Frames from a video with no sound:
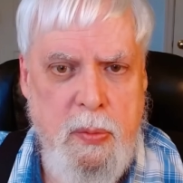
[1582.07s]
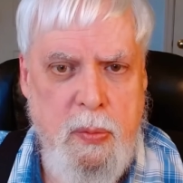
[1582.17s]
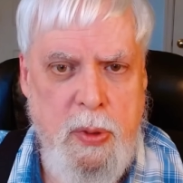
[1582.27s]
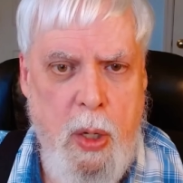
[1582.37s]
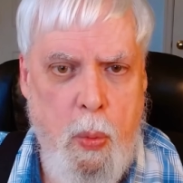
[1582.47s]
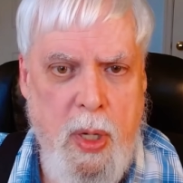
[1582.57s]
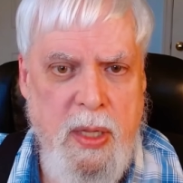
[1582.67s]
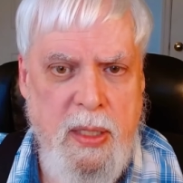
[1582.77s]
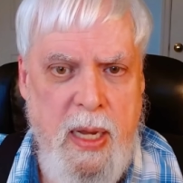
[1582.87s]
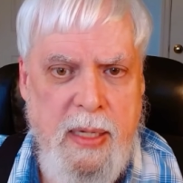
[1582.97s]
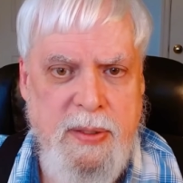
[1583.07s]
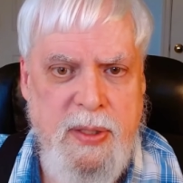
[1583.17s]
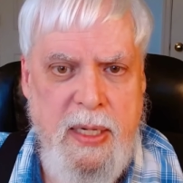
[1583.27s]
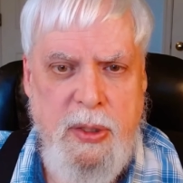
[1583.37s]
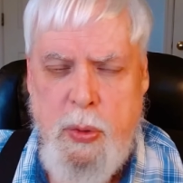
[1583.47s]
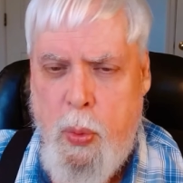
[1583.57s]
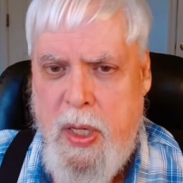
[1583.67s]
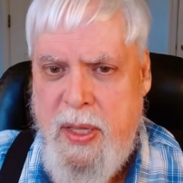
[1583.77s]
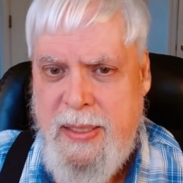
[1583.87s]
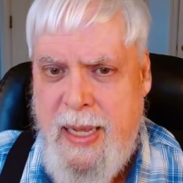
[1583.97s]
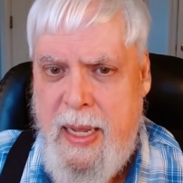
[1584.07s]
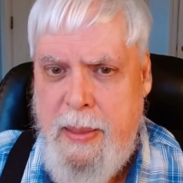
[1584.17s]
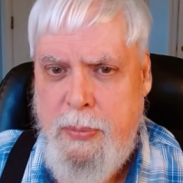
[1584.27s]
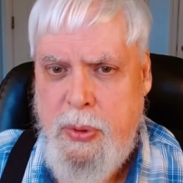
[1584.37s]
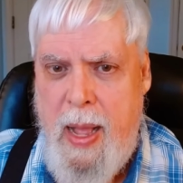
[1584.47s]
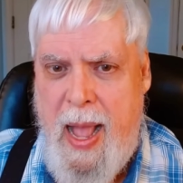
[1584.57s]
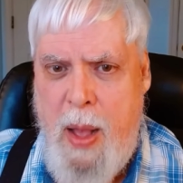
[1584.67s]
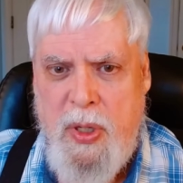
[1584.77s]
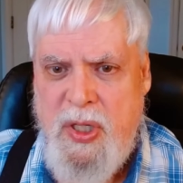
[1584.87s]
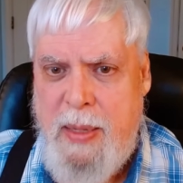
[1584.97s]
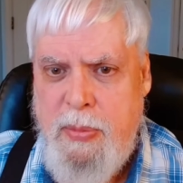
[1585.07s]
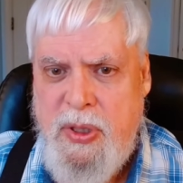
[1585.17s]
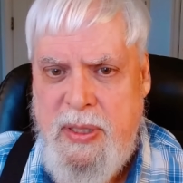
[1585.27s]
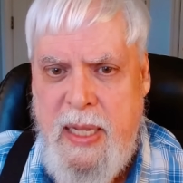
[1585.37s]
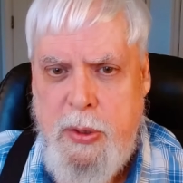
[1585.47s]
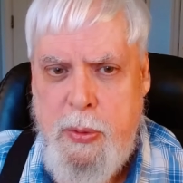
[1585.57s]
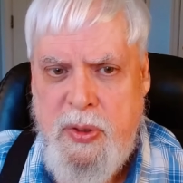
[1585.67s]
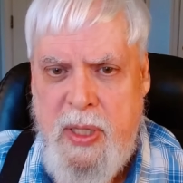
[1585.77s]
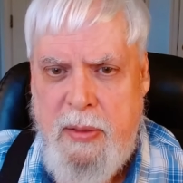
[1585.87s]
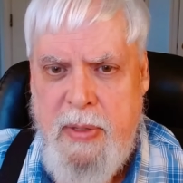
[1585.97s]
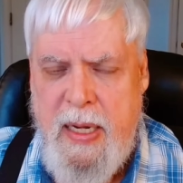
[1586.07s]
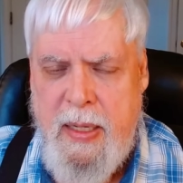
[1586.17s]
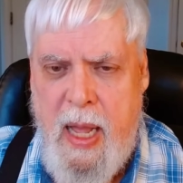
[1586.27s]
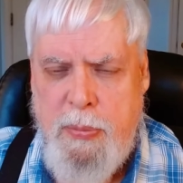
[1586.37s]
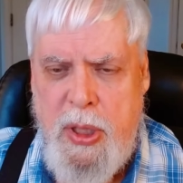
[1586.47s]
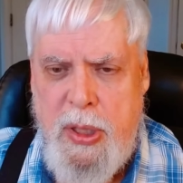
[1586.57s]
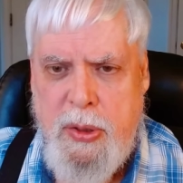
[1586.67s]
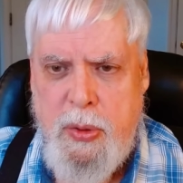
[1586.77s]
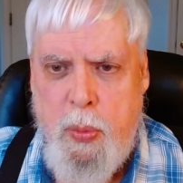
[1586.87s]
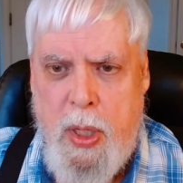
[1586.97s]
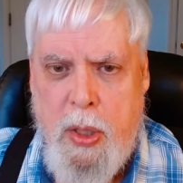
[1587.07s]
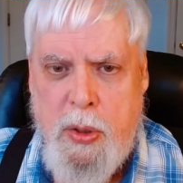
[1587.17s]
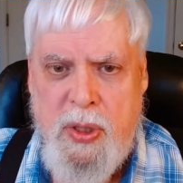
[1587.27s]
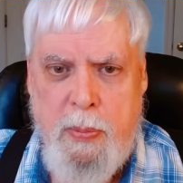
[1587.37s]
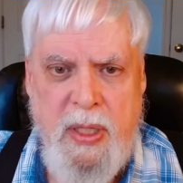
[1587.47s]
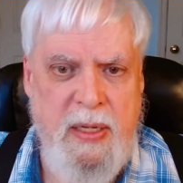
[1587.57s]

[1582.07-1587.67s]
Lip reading: what are the clock settings? What are the times? How much time does it take to accelerate an object? What are some of the